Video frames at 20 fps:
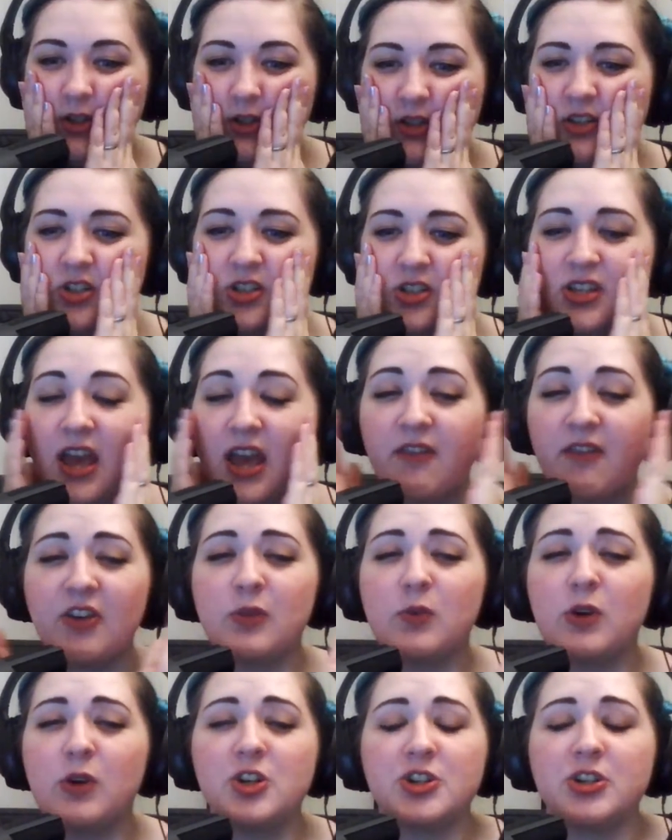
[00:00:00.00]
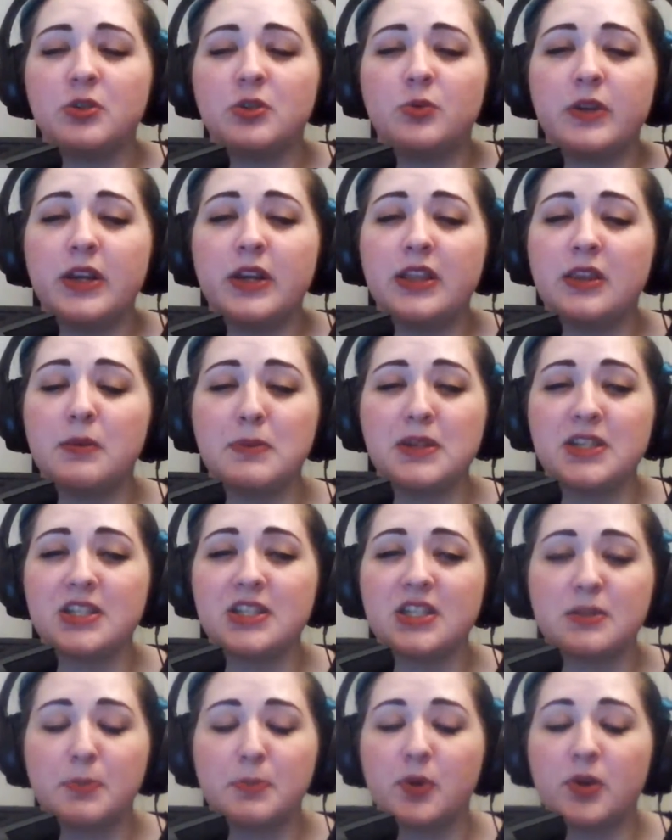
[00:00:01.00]
just everyone should read the
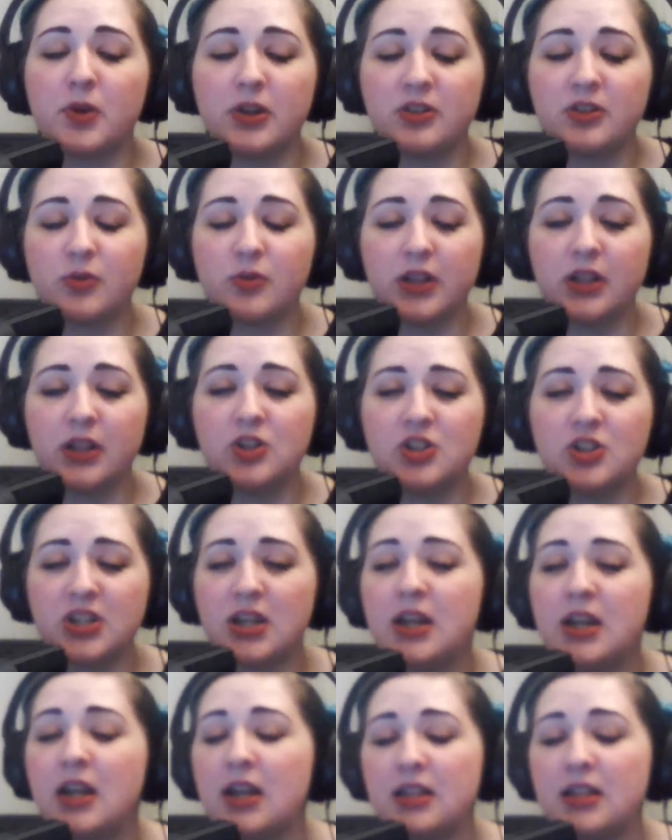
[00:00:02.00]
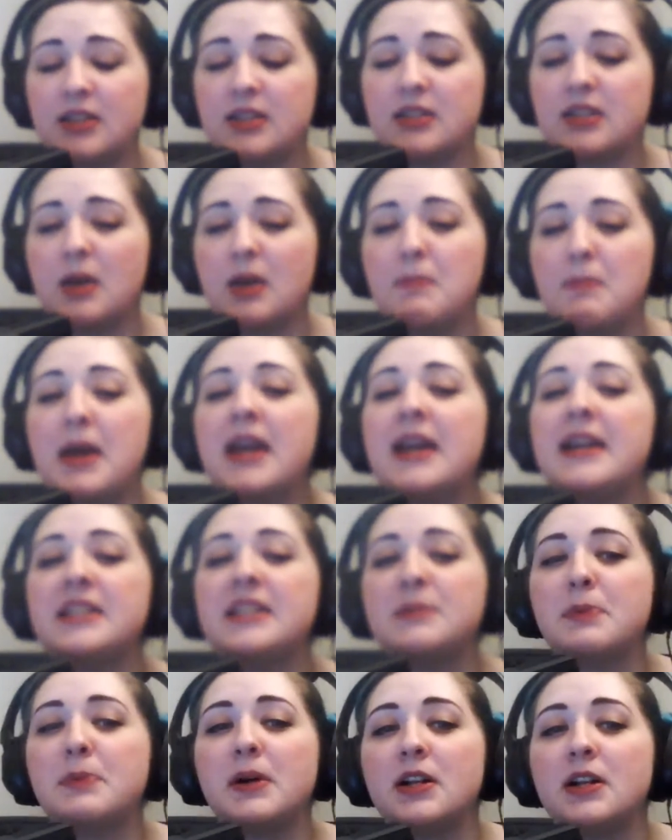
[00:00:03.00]
Mistborn trilogy. It's
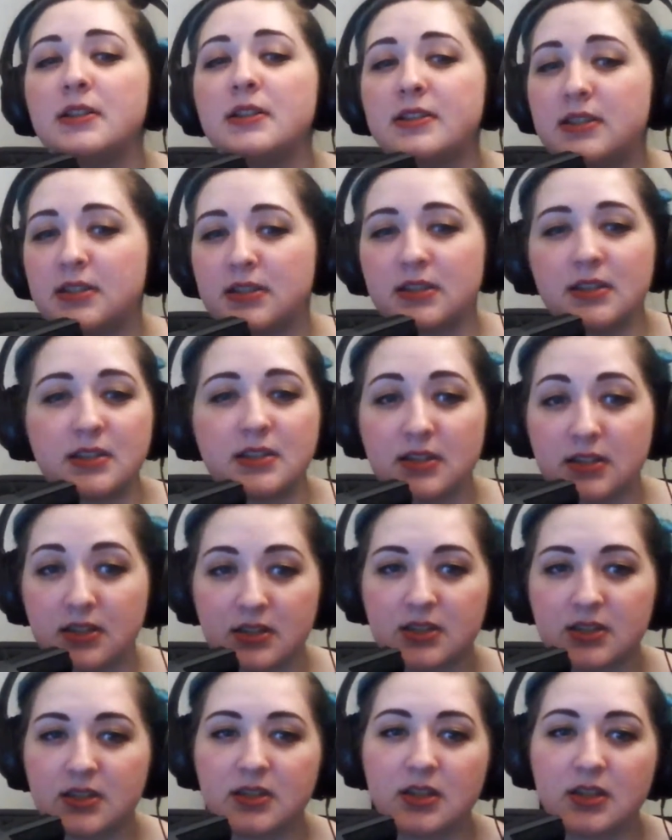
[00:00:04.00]
amazeballs. It's just